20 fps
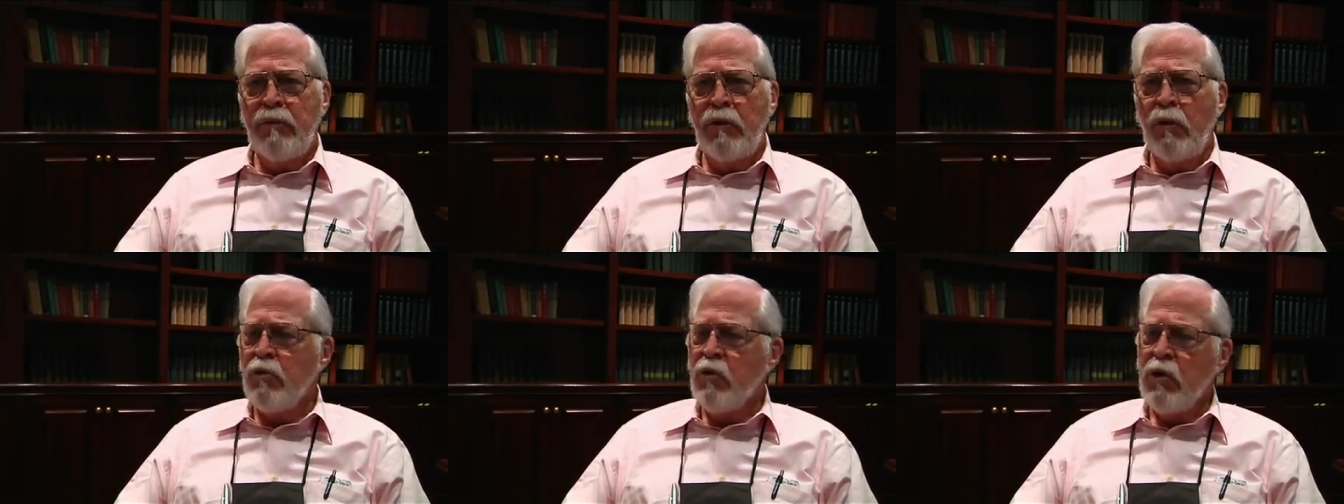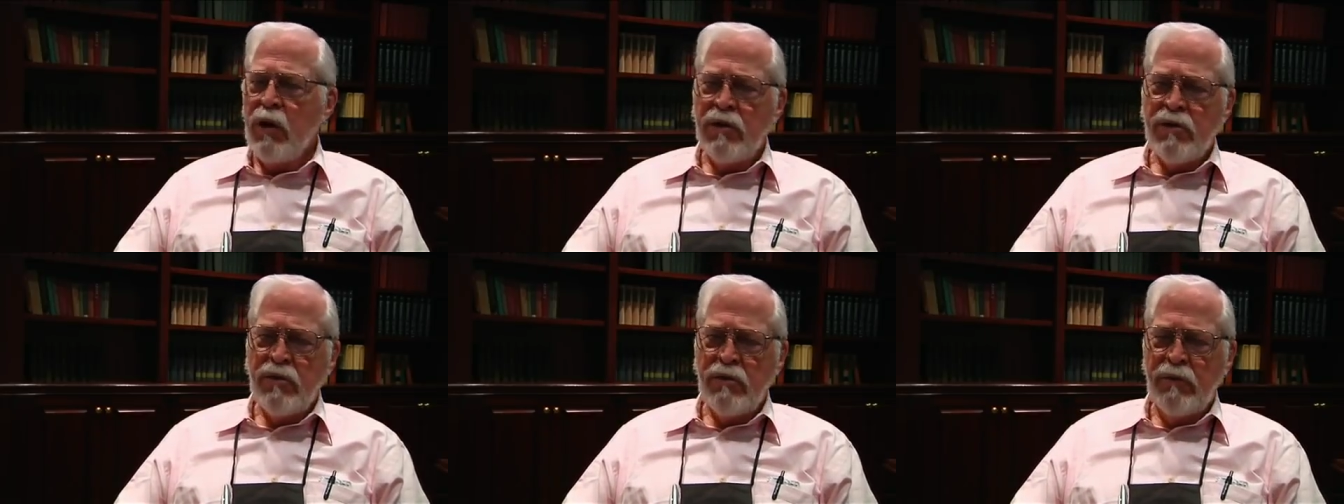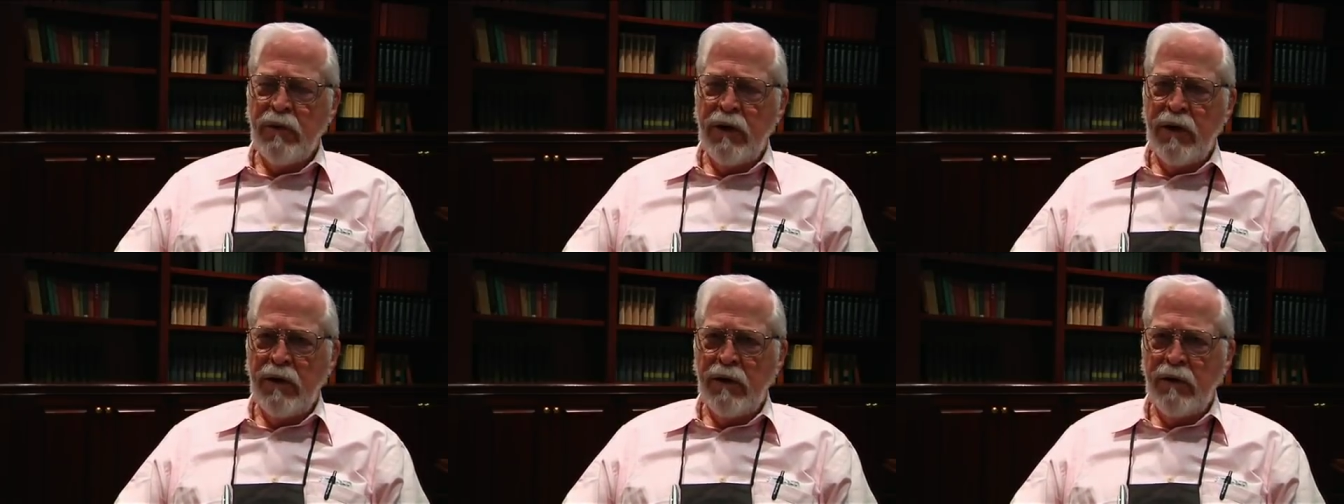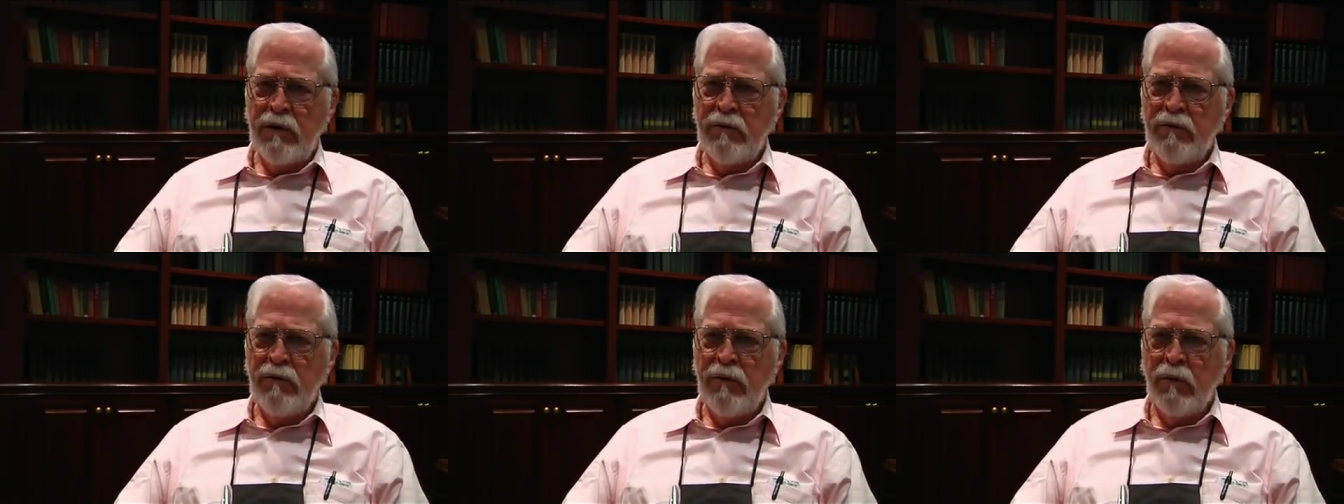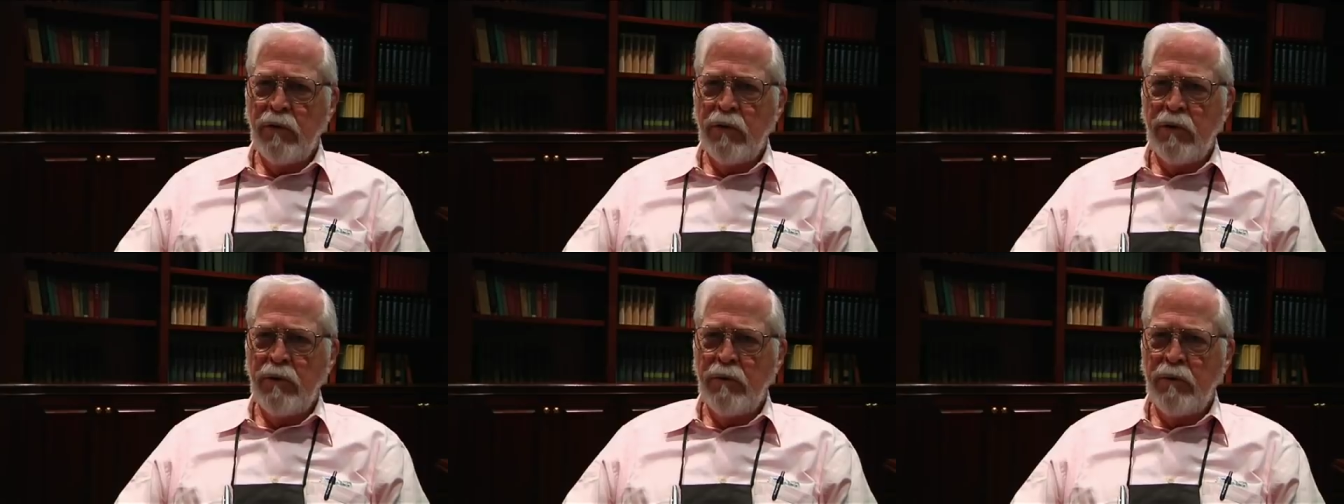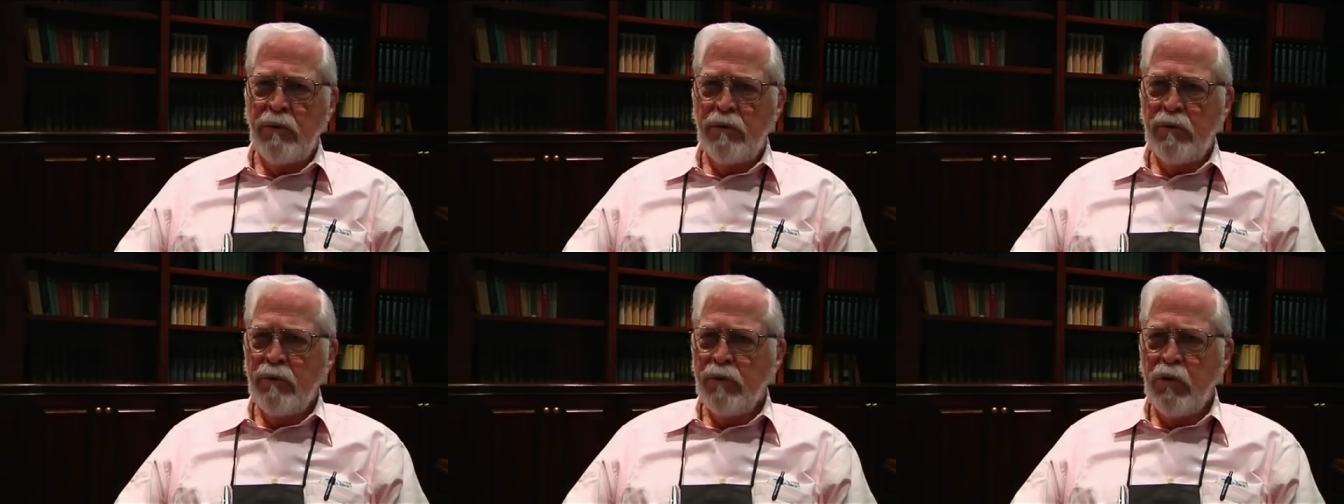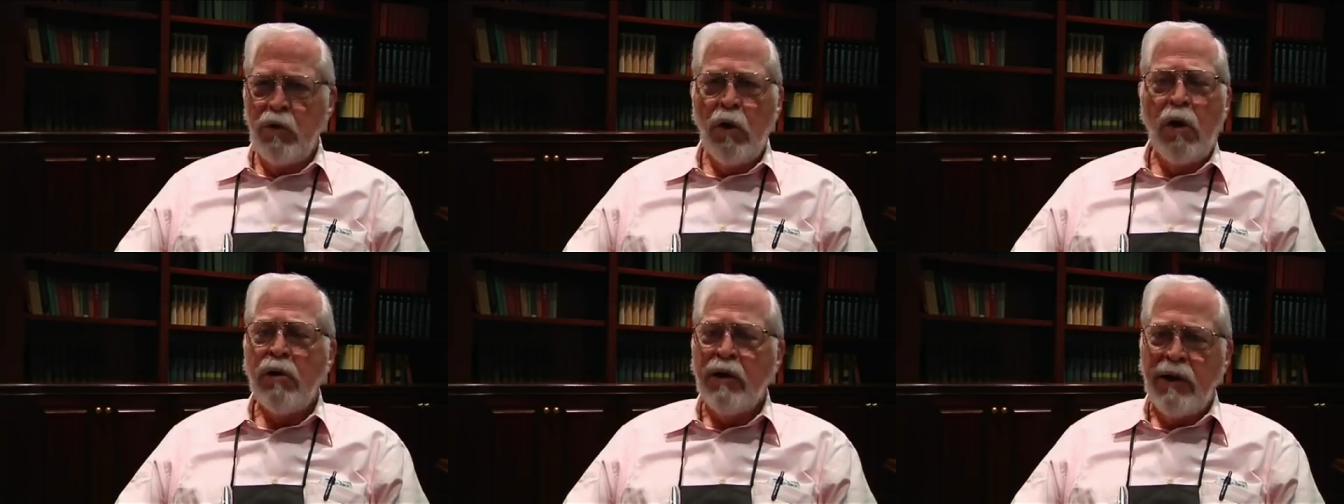no chance of getting voted
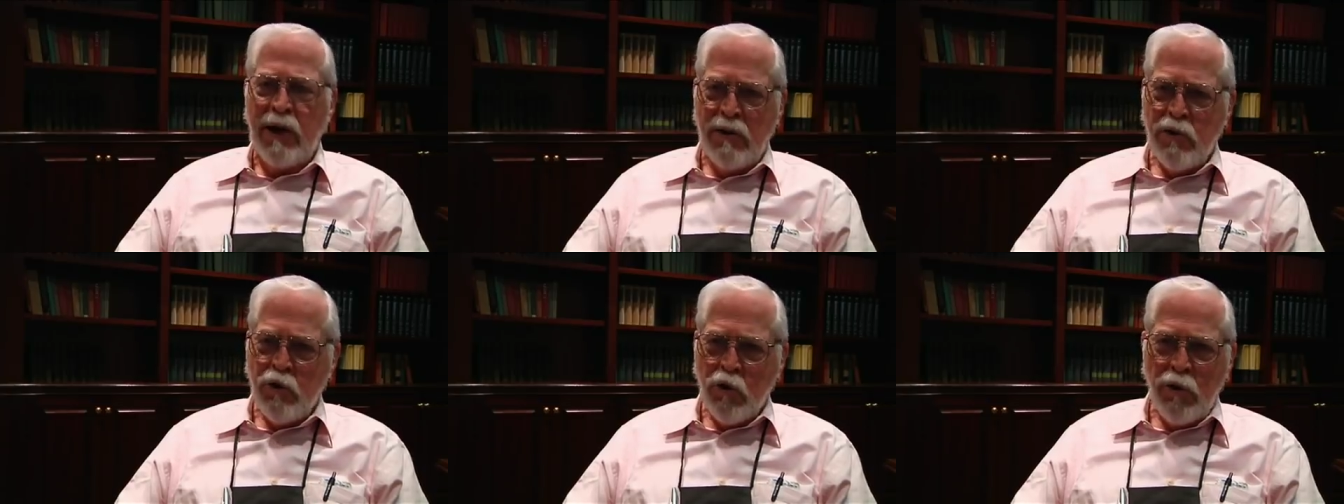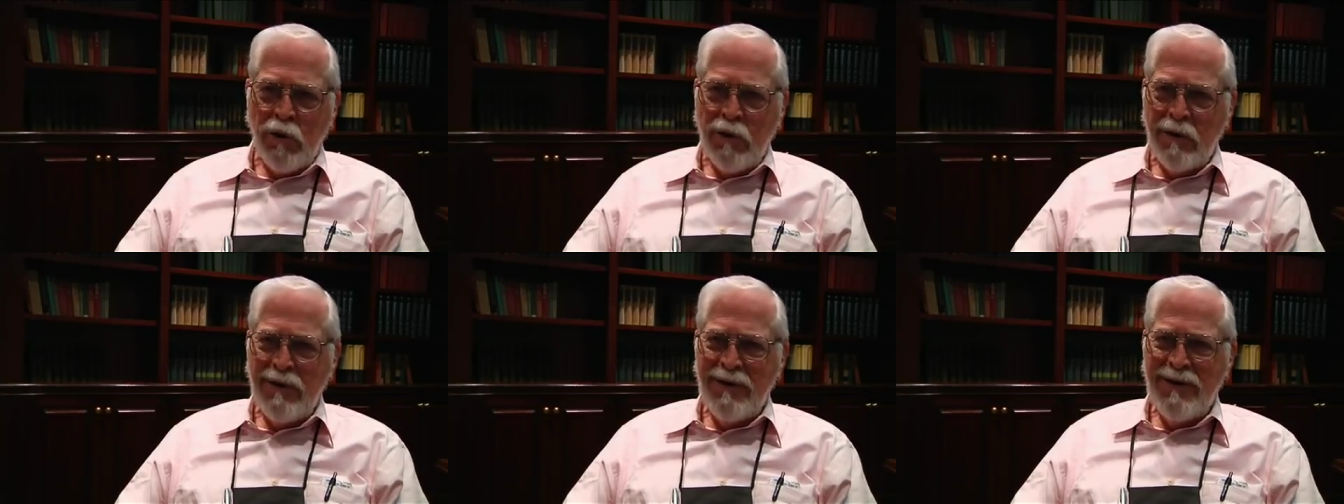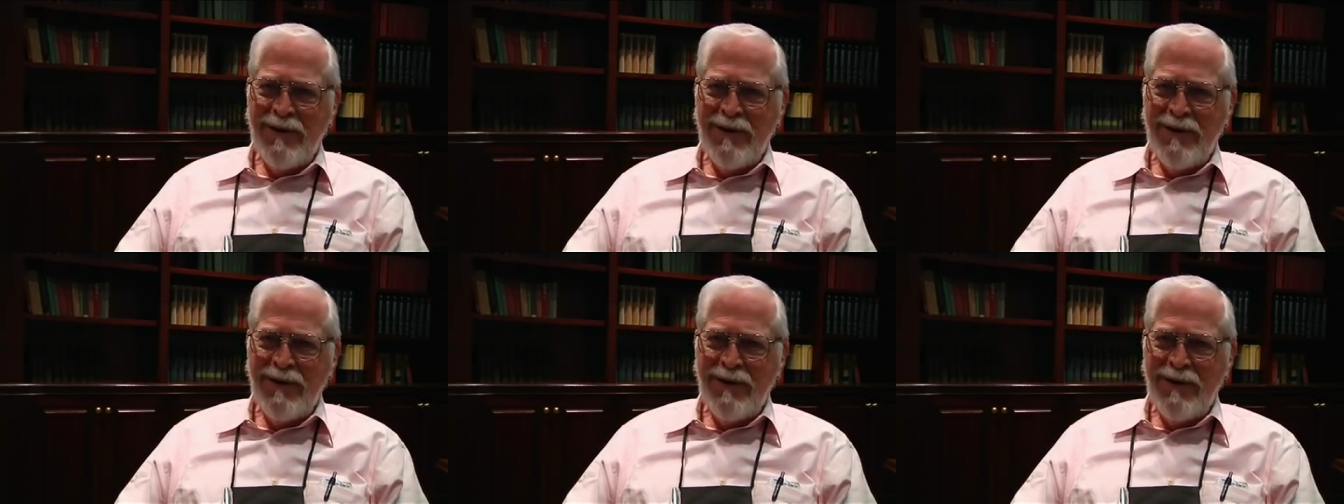dog catcher.